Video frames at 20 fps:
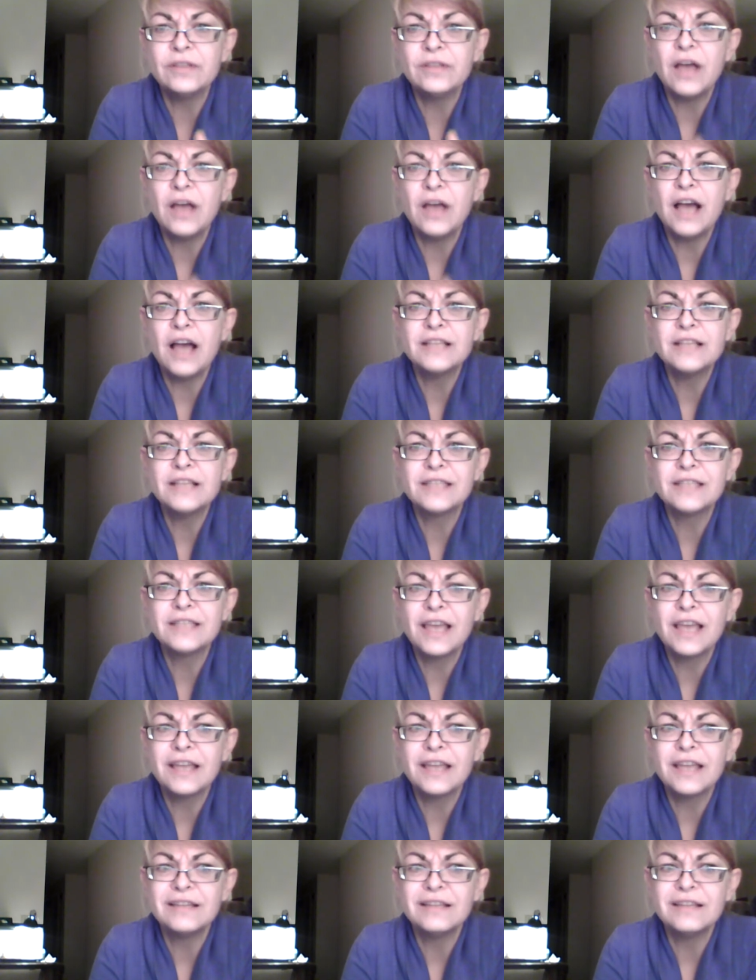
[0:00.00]
lies
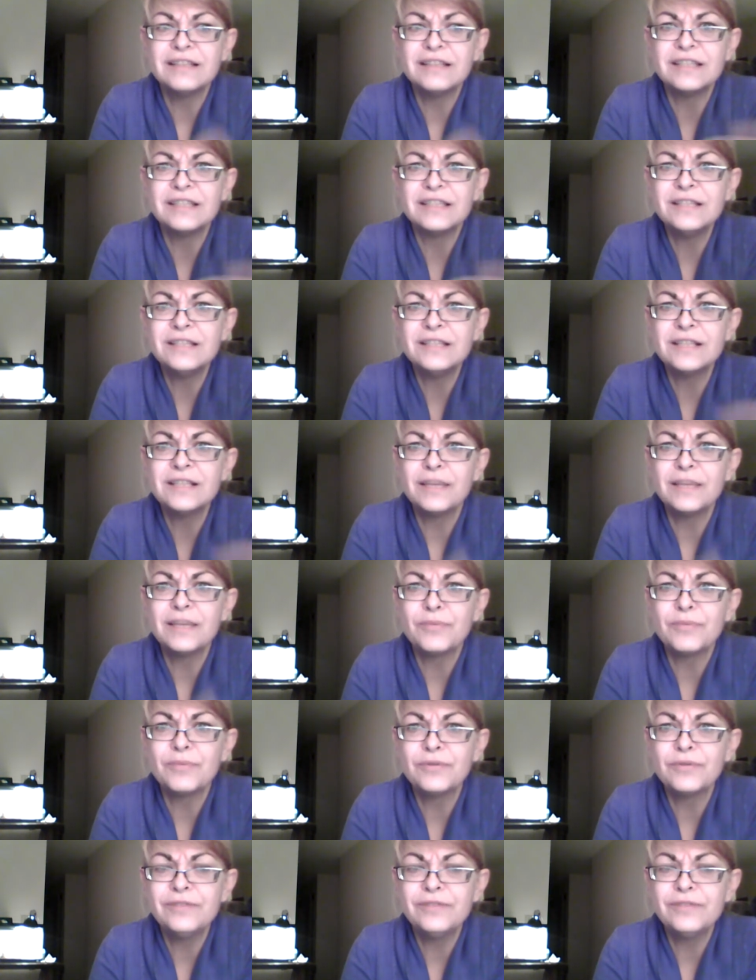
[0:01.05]
that is easily
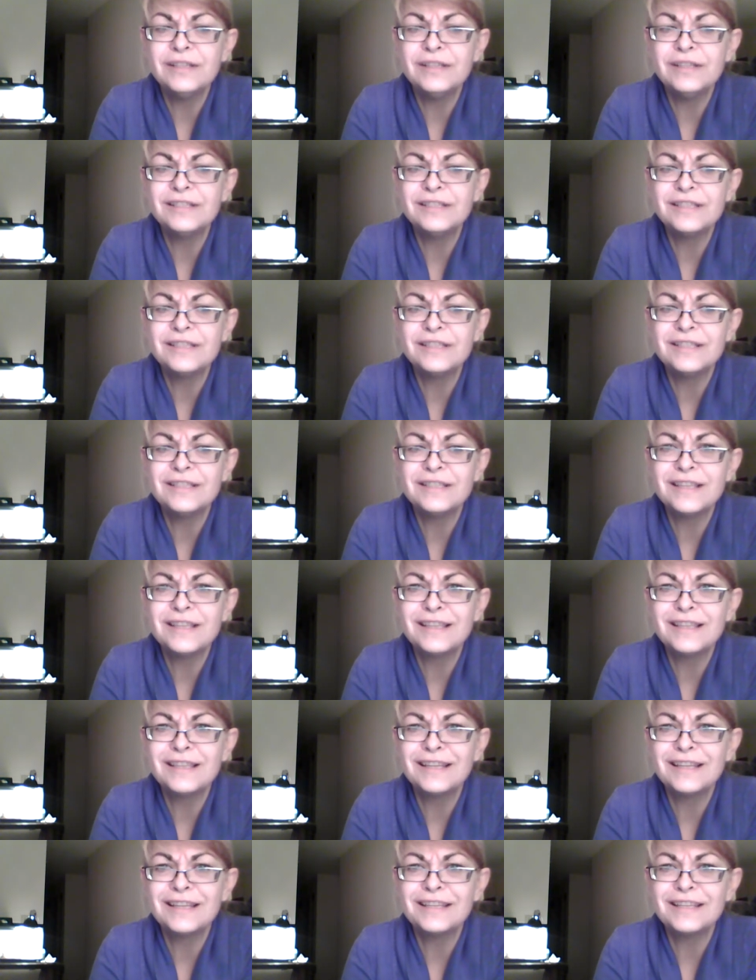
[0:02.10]
proven is he said
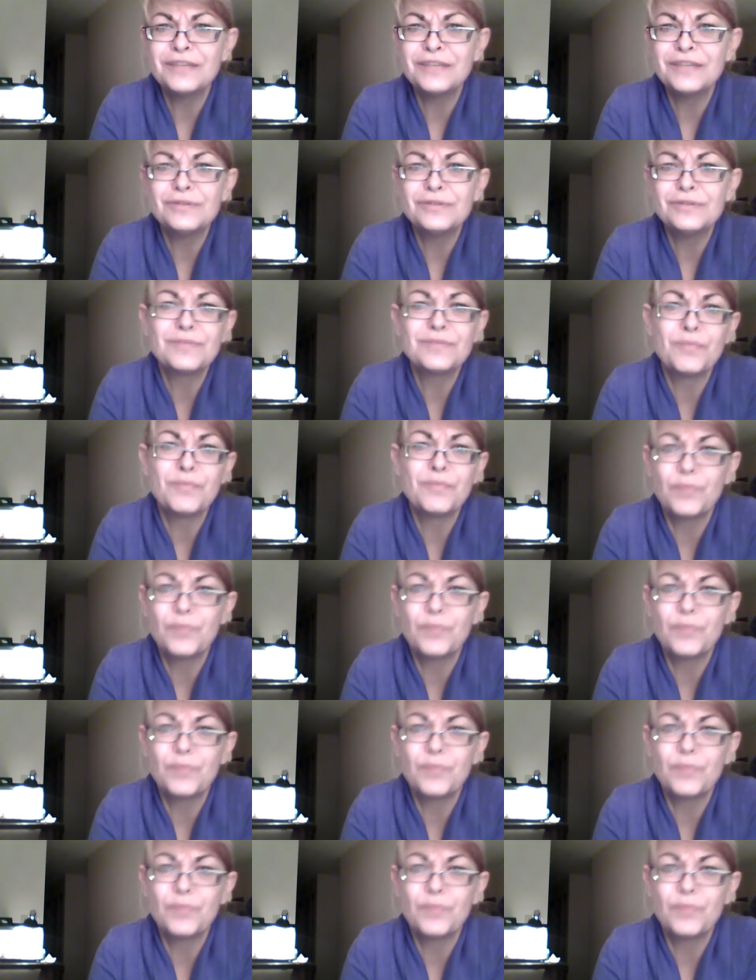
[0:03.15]
that he's